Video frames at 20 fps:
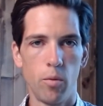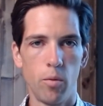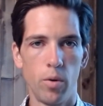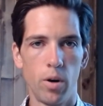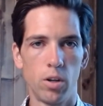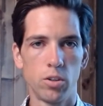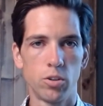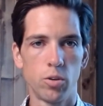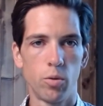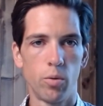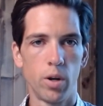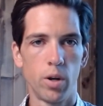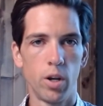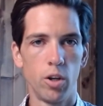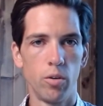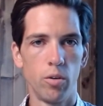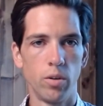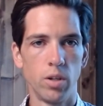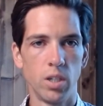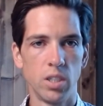We also want to
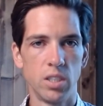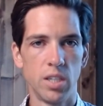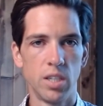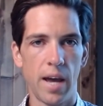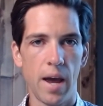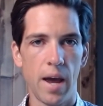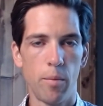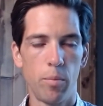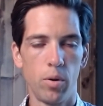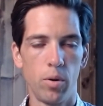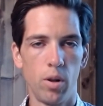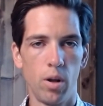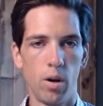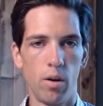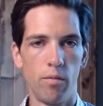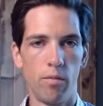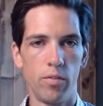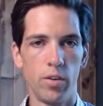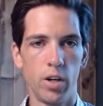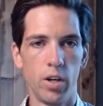do an example
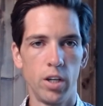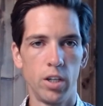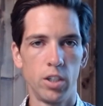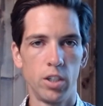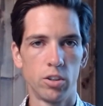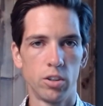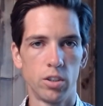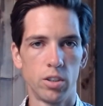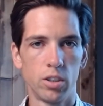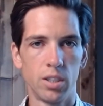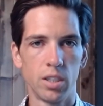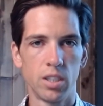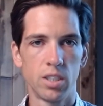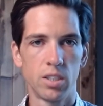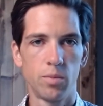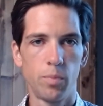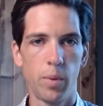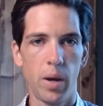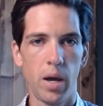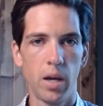of the interest
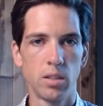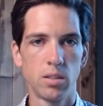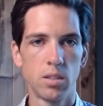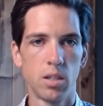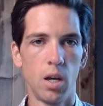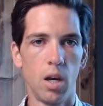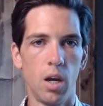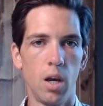expense,